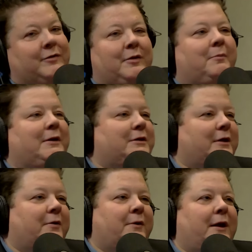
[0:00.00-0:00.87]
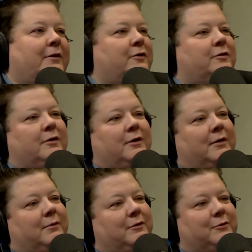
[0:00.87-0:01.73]
on my show, and I just you
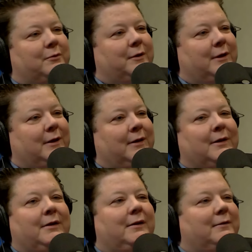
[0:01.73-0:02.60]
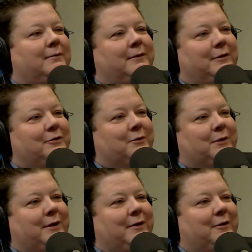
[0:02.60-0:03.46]
know just really
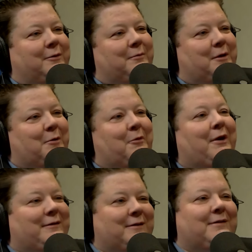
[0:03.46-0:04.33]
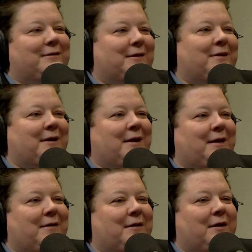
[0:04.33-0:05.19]
enjoy her her presence and
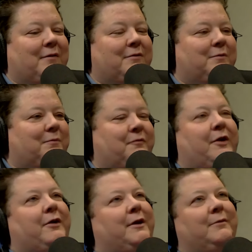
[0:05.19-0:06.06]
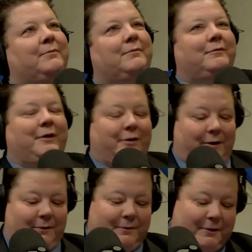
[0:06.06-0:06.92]
and uh, very
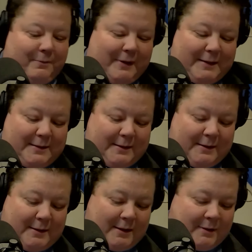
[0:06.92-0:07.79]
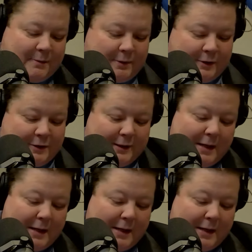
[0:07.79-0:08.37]
very amazing um, person.